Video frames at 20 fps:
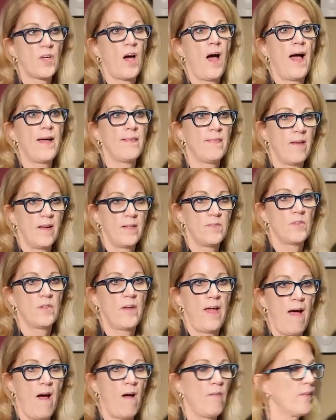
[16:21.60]
guidelines on
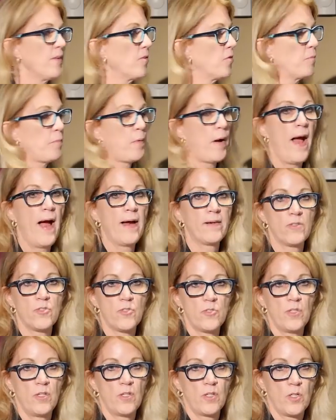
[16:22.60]
how this practice
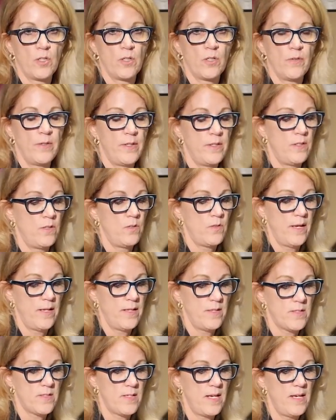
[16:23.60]
should occur in the
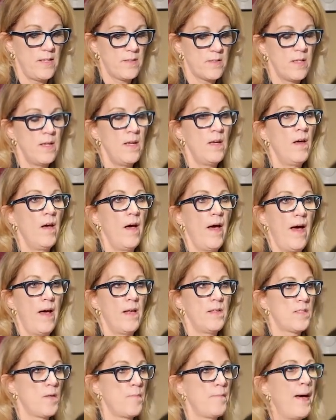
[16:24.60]
United States,
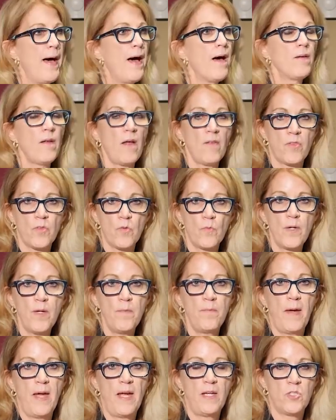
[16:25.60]
has about a
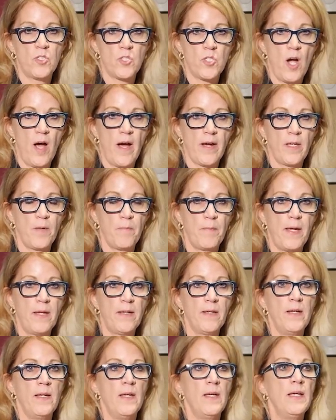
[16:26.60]
3-page document.
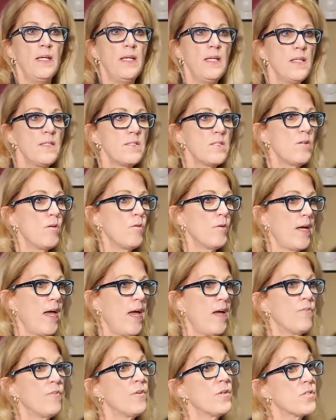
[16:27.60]
Is it
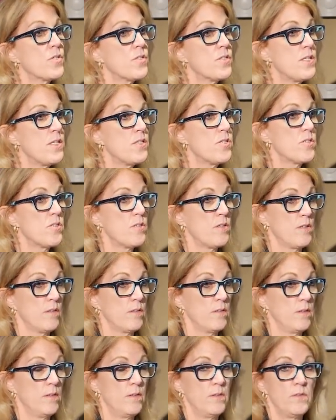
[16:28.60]
okay for a
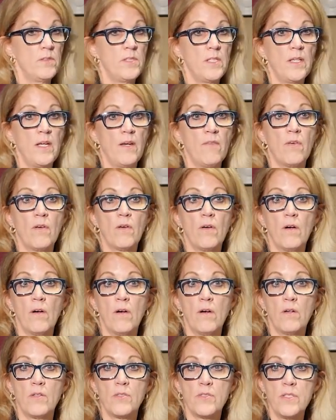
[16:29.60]
sister to give
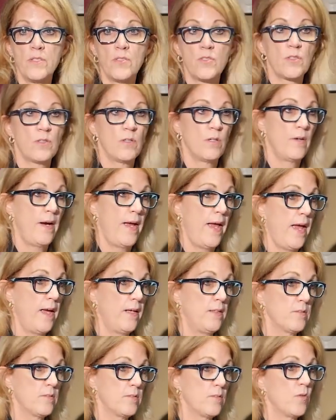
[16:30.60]
her sister her
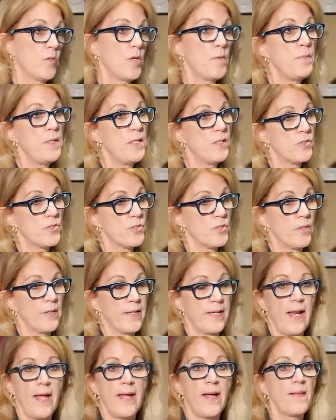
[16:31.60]
eggs, or to be her
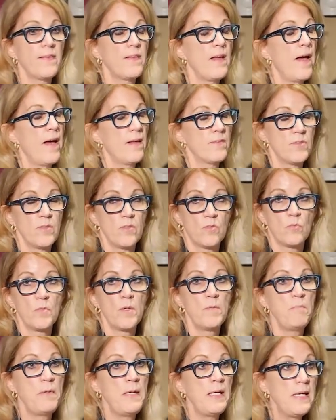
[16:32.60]
surrogate? I got to ask this
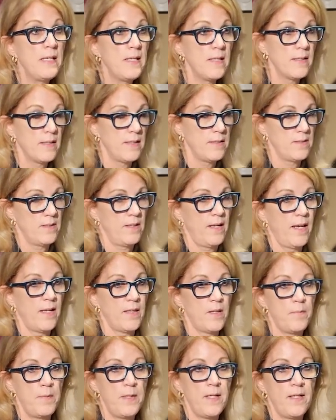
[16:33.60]
repeatedly today in
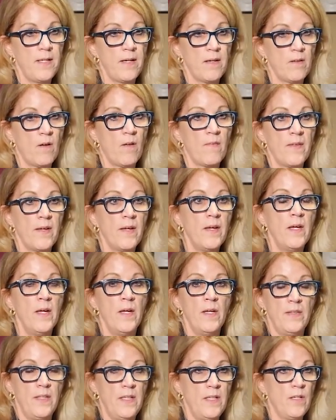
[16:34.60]
the media and all the
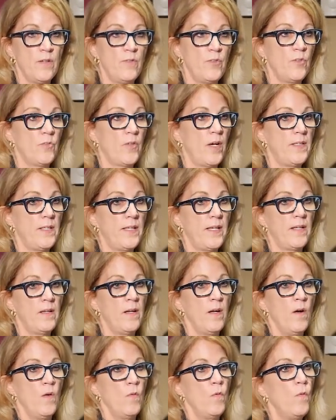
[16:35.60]
interviews I did.
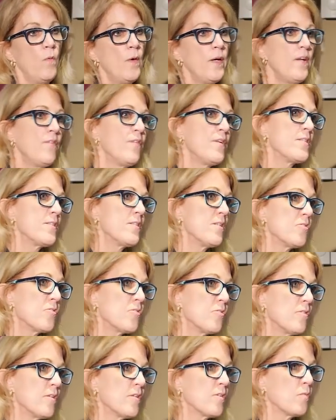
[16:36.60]
Well, what if a
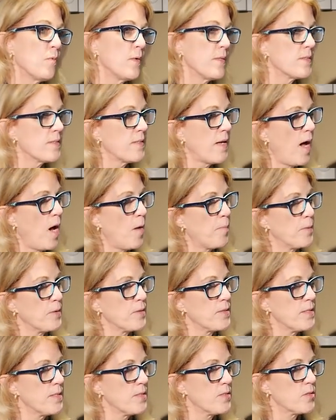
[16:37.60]
sister just wants to help her
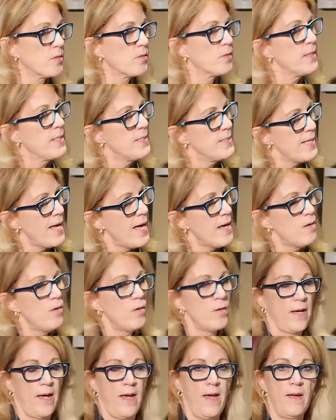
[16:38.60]
sister? Is that
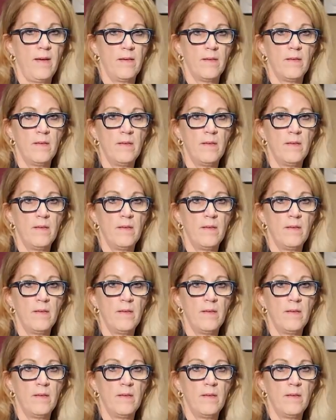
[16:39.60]
okay?